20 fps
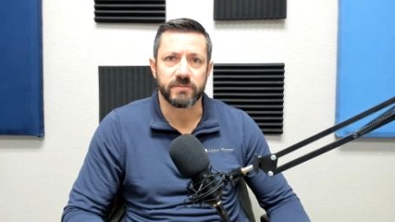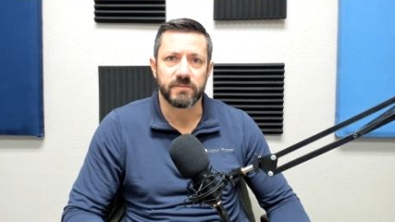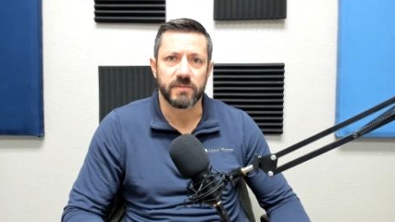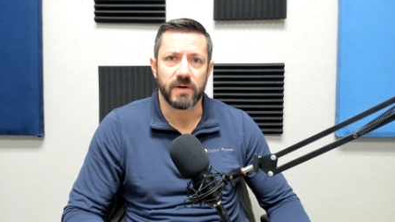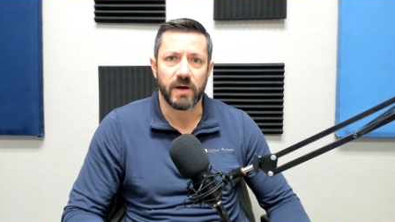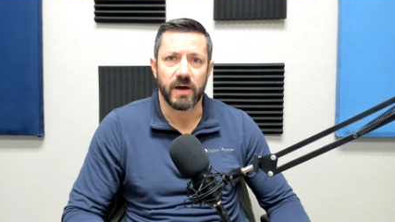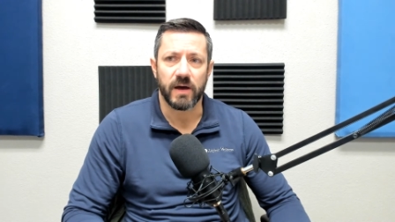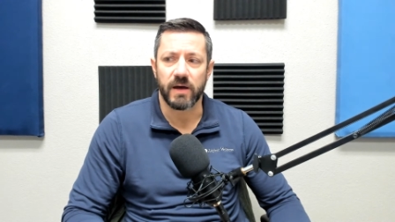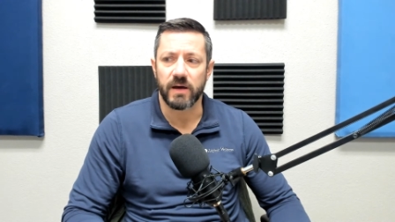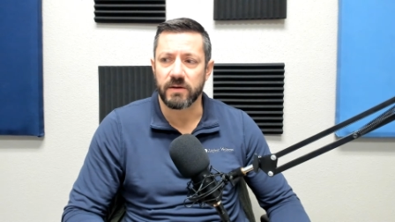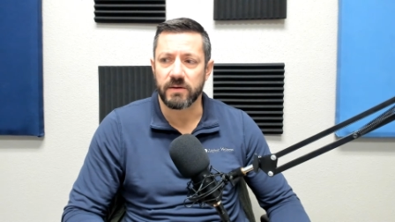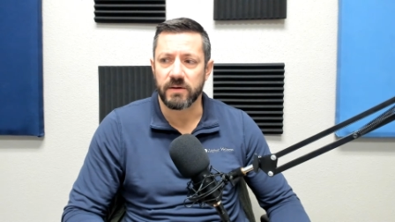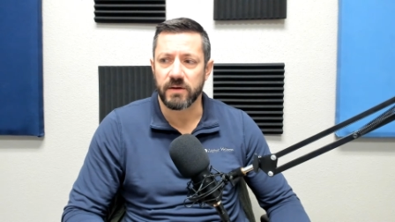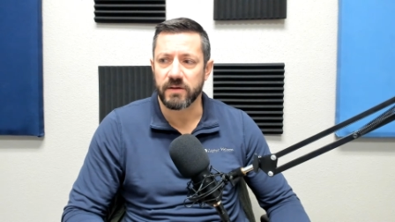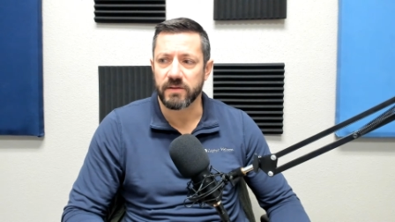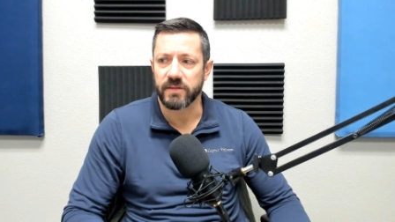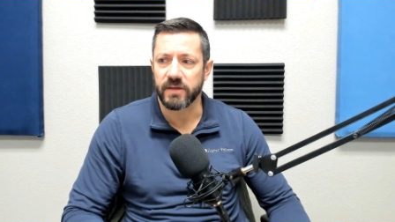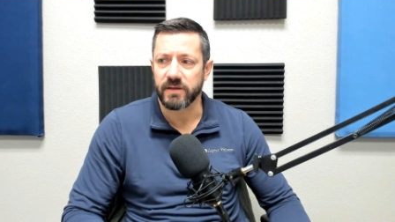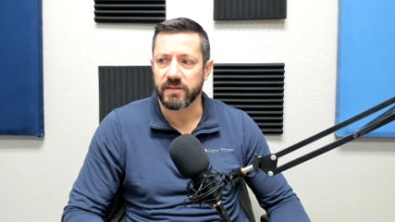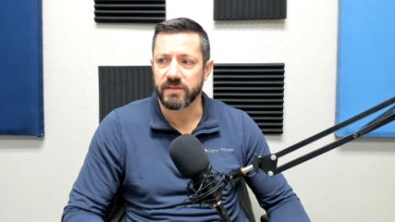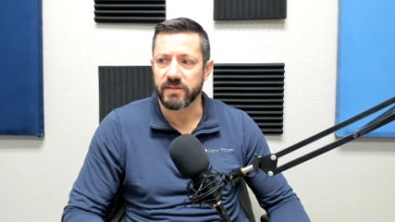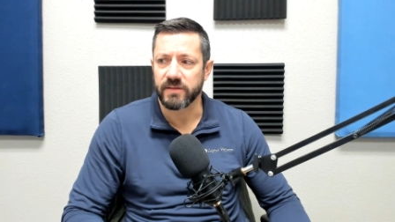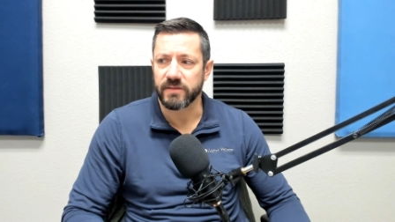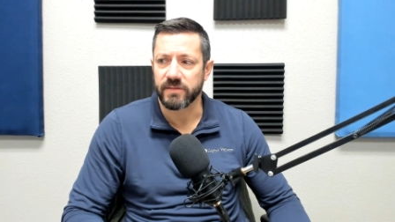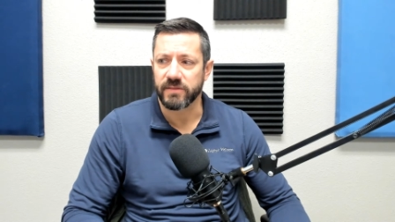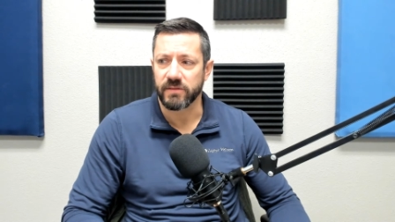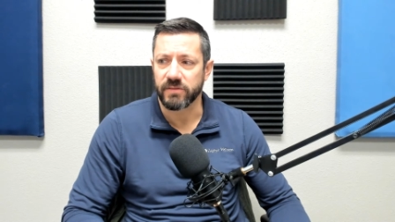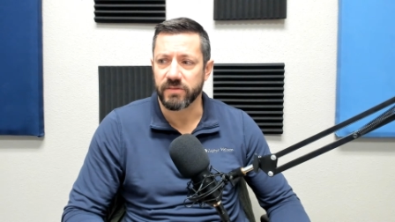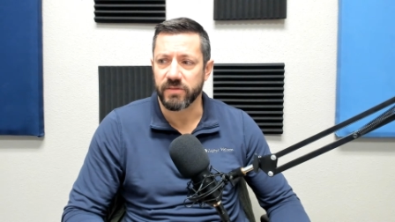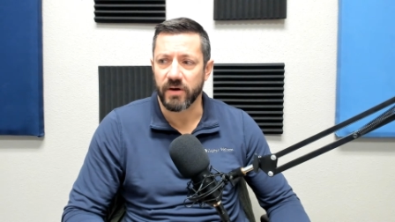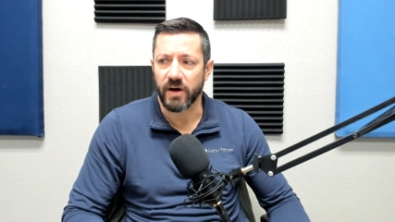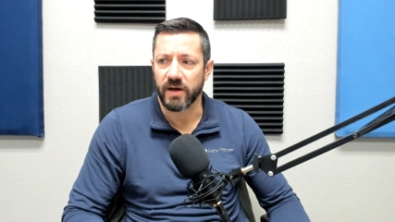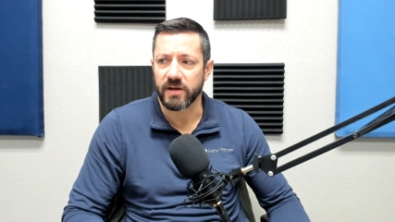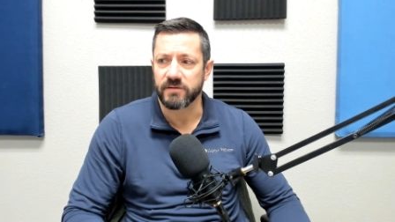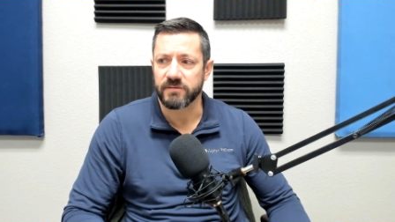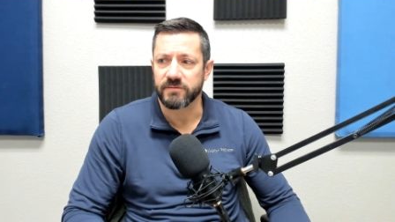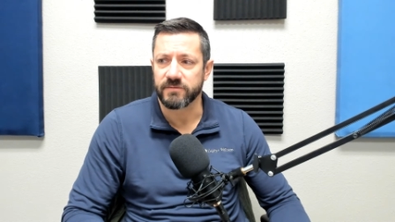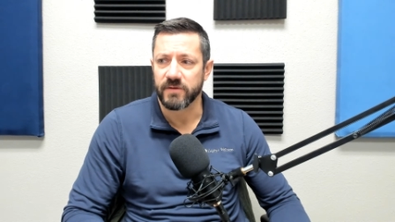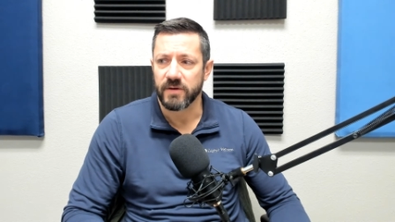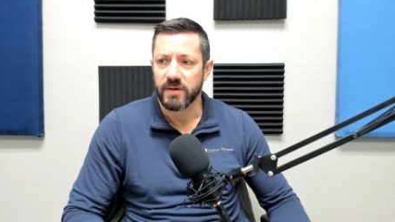Uh, the, the, the thought
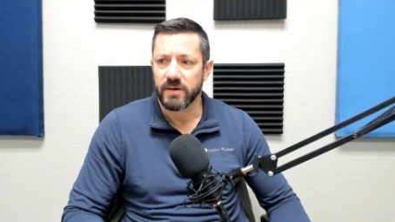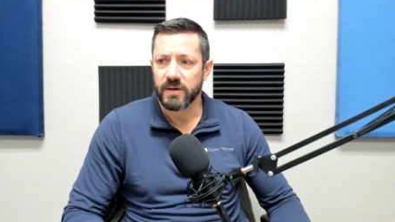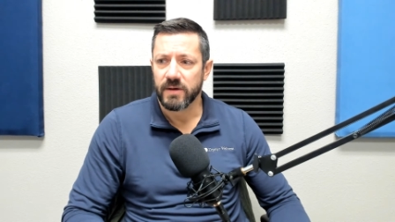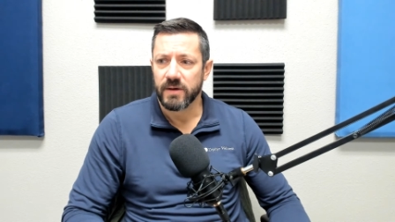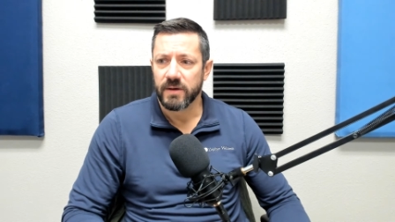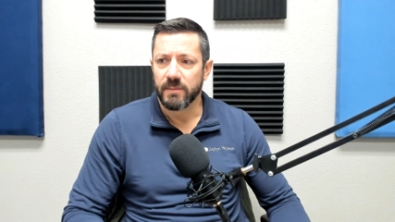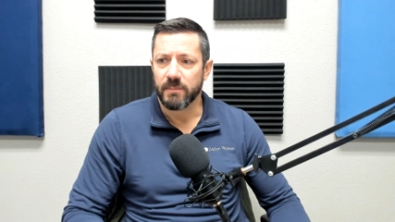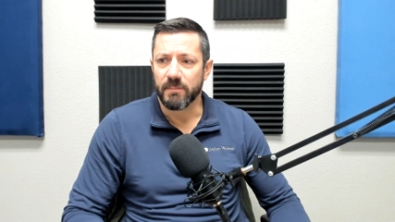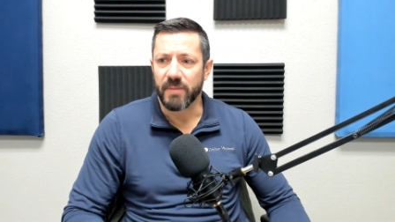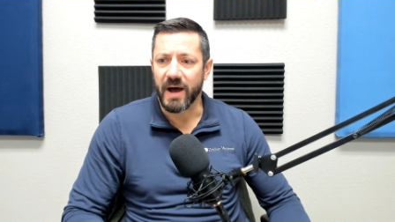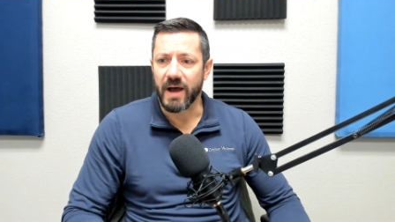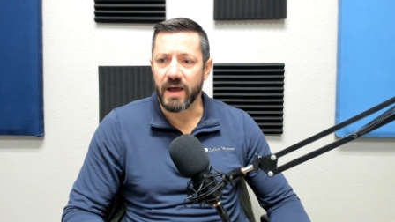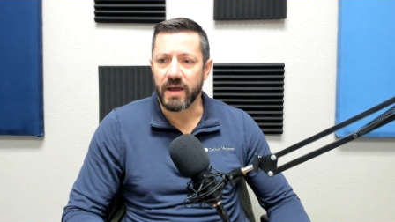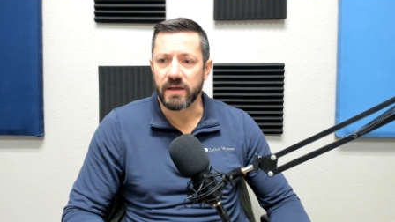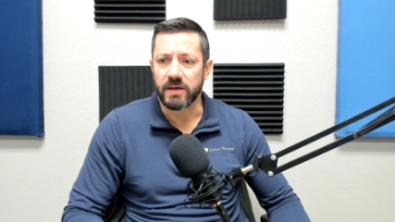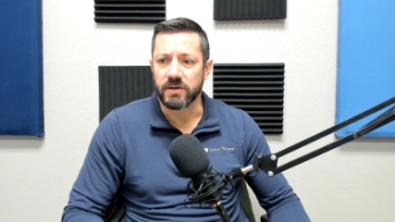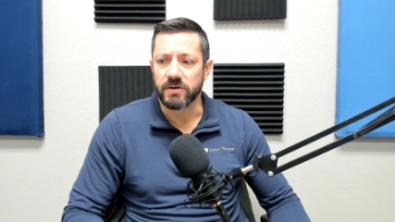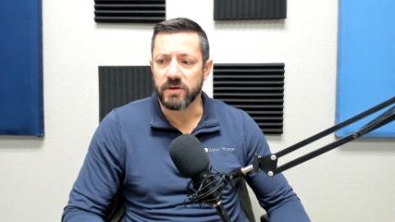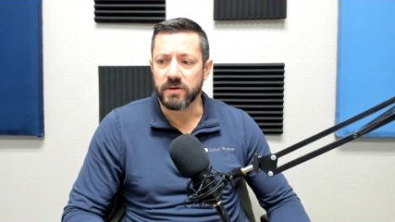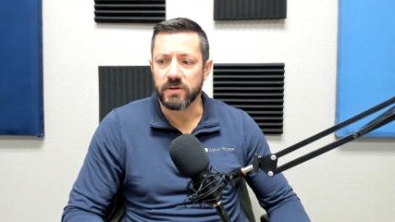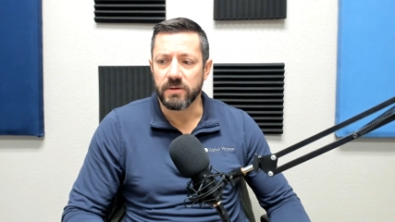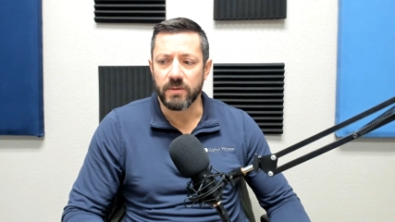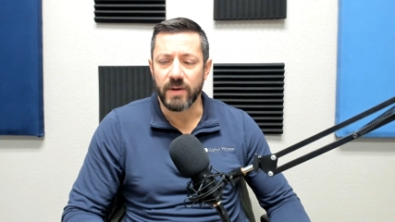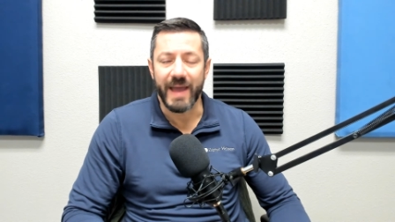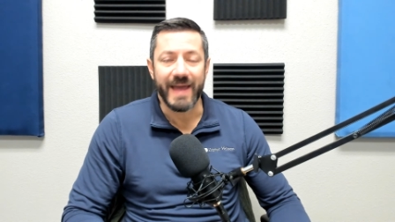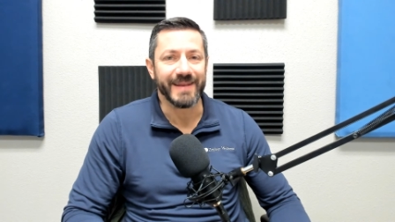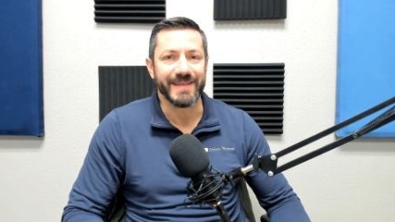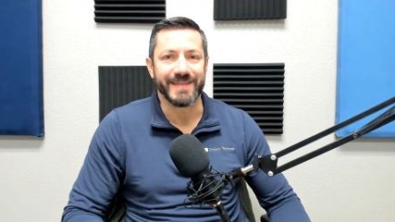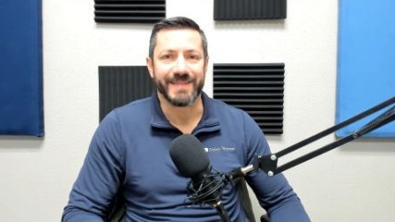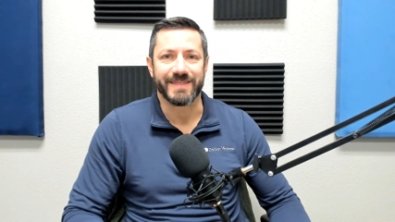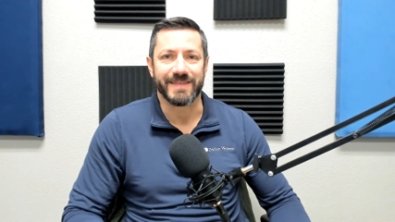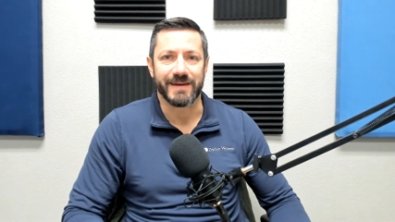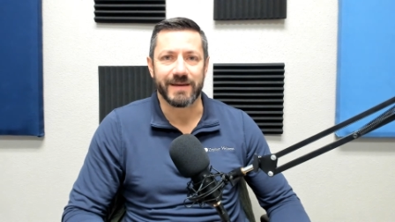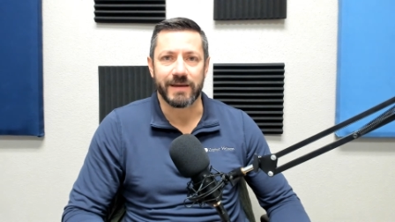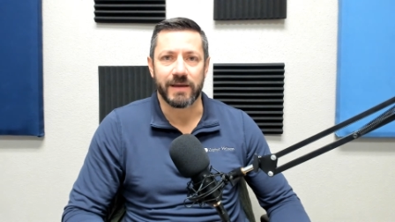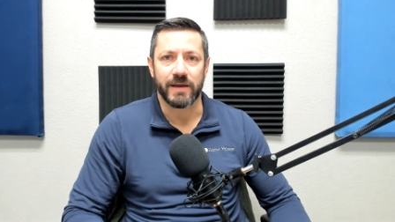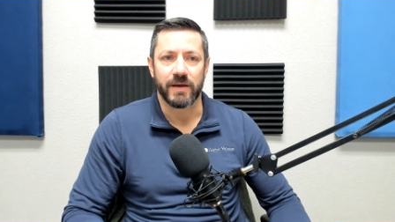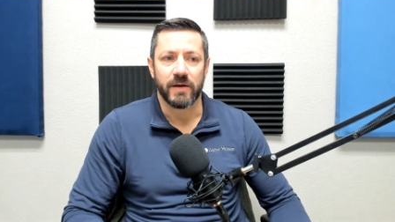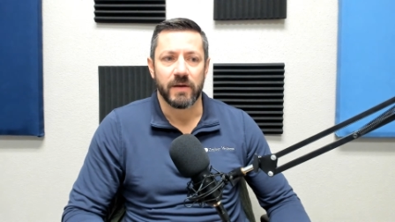of buying a new anything,